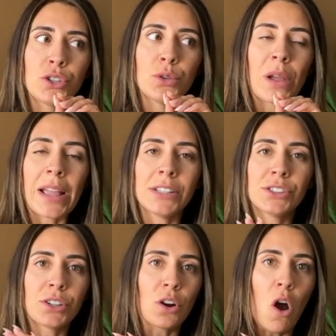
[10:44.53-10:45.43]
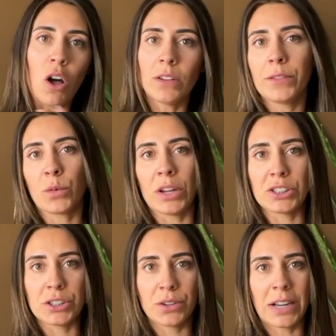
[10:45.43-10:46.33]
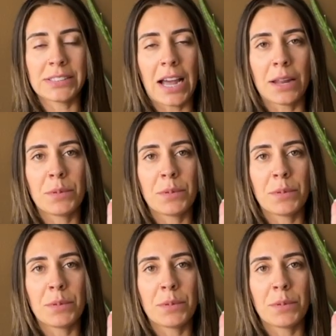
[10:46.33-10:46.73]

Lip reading: to answer all of the questions you guys had